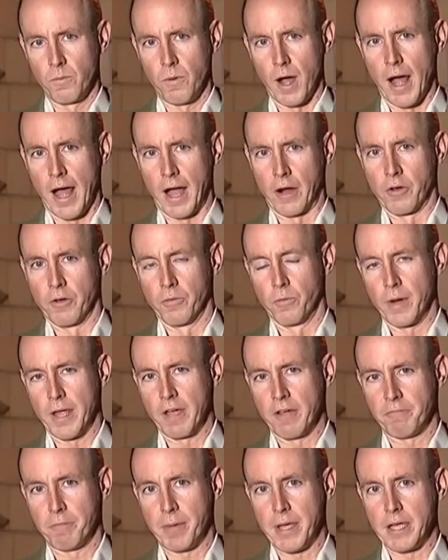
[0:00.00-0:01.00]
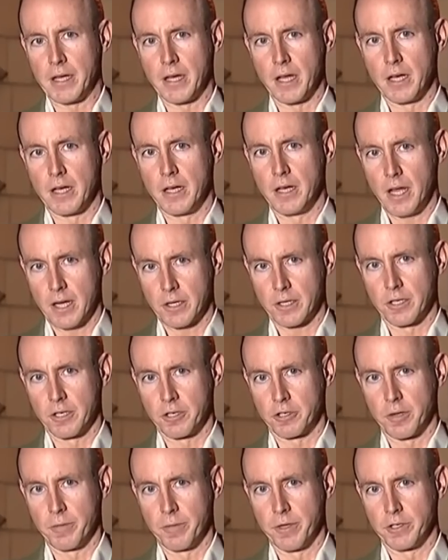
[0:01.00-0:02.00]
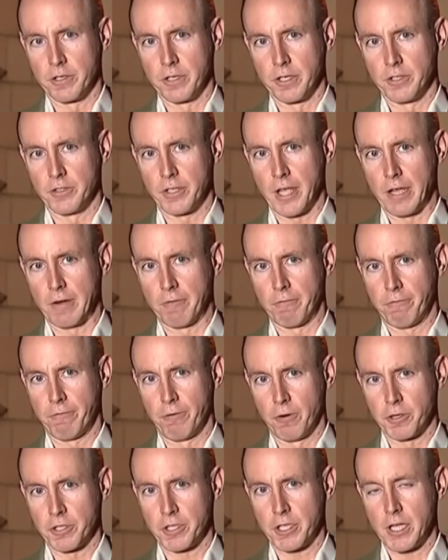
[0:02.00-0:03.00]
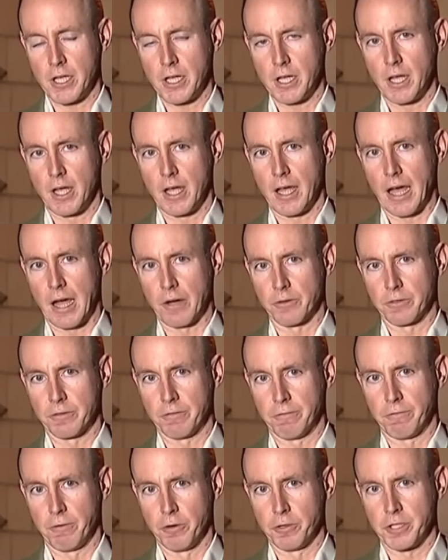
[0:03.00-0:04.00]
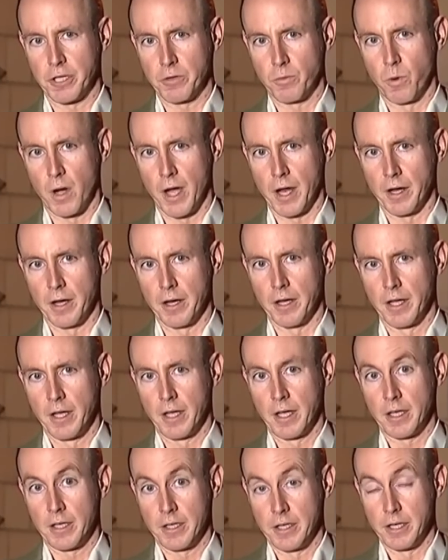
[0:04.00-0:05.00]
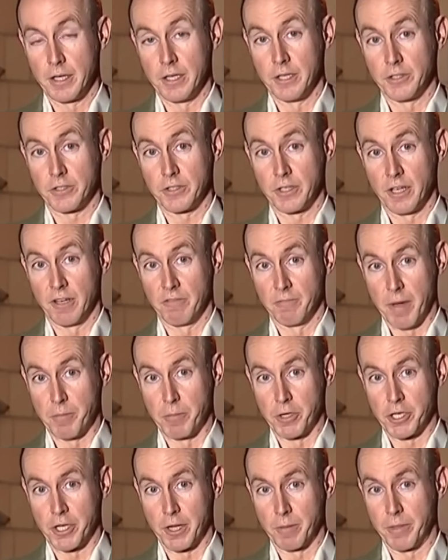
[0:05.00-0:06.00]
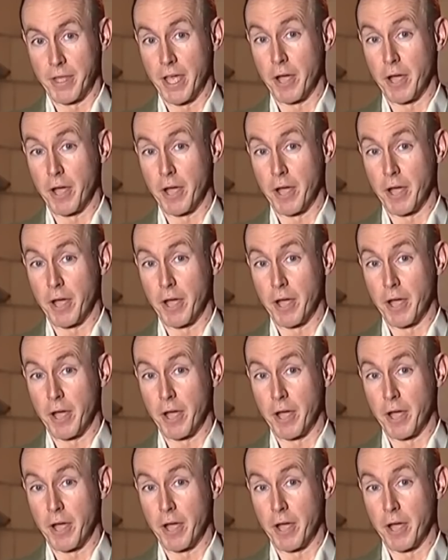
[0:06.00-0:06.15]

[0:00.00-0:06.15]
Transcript: Well, hang on. We have been net contributors in 40 out of 41 years of membership.